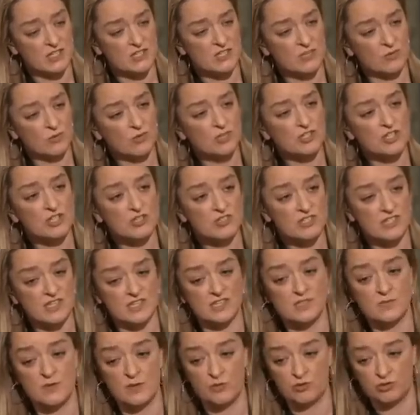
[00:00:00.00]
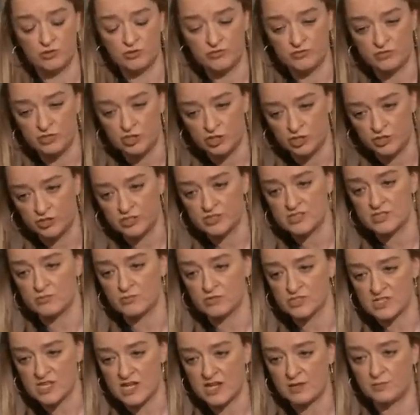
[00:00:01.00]
So what do you say to people who've looked at
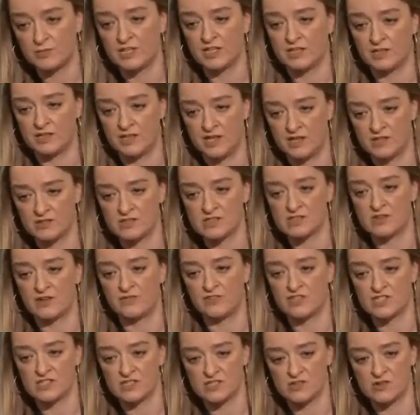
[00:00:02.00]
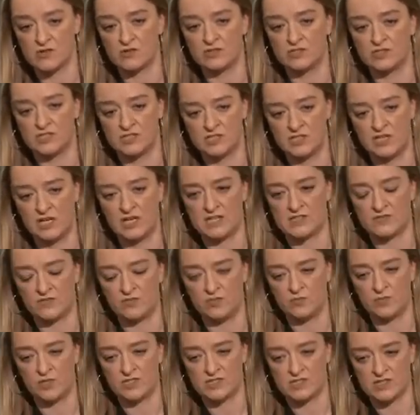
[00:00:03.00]
what's happening in the health service in Scotland in the last
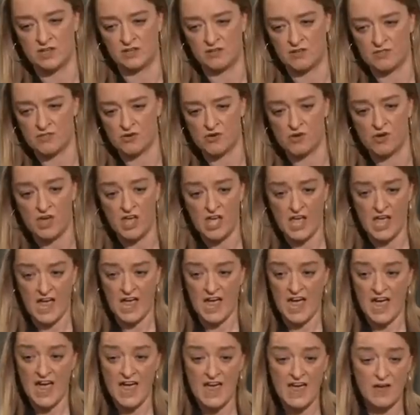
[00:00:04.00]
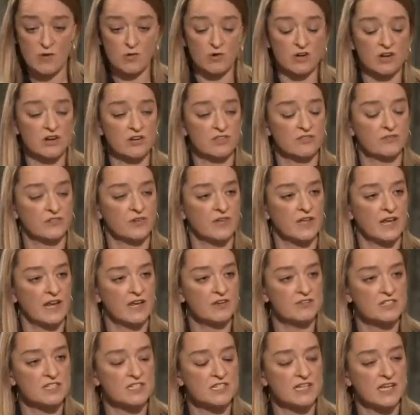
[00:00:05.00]
few months and thought, how on earth have we
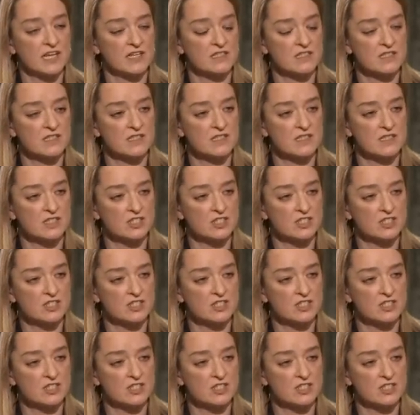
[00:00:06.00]
allowed it to get to this